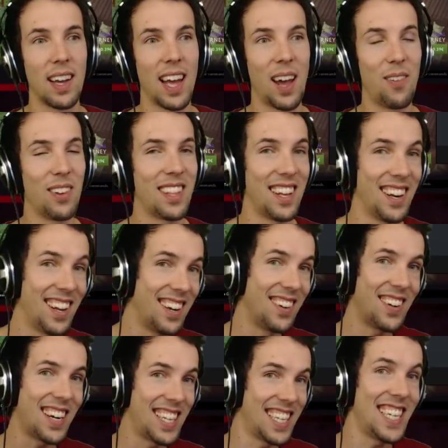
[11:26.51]
And with the little
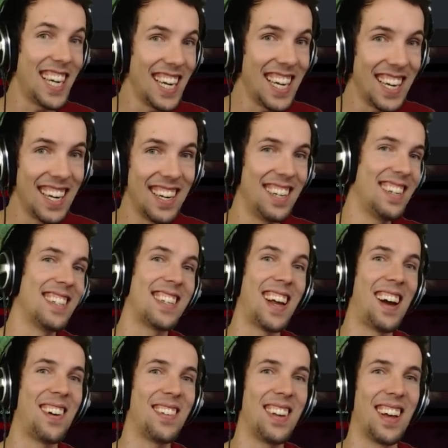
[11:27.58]
ka-ching
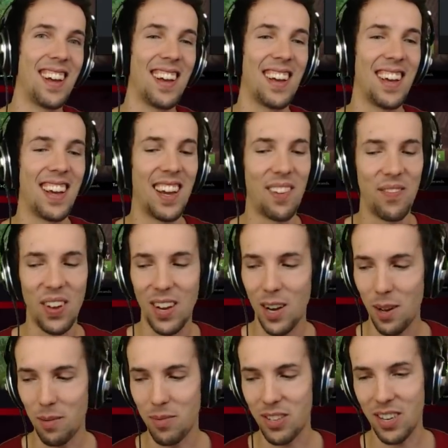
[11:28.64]
sound, it
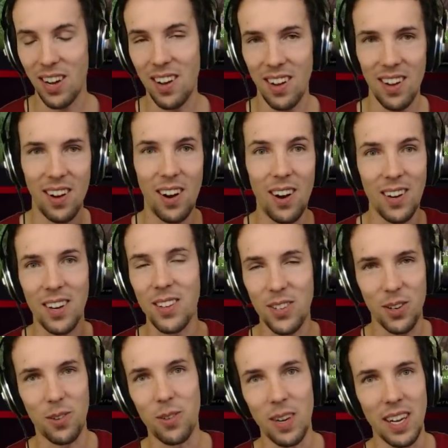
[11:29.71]
becomes
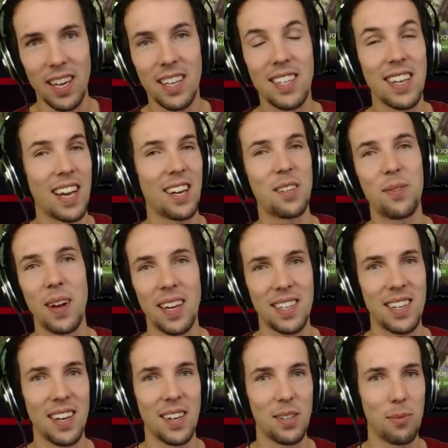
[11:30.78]
auditory
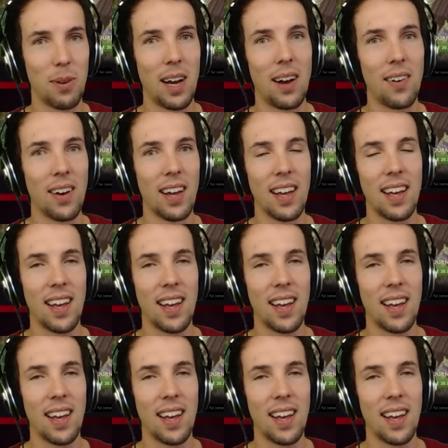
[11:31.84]
satisfaction as well.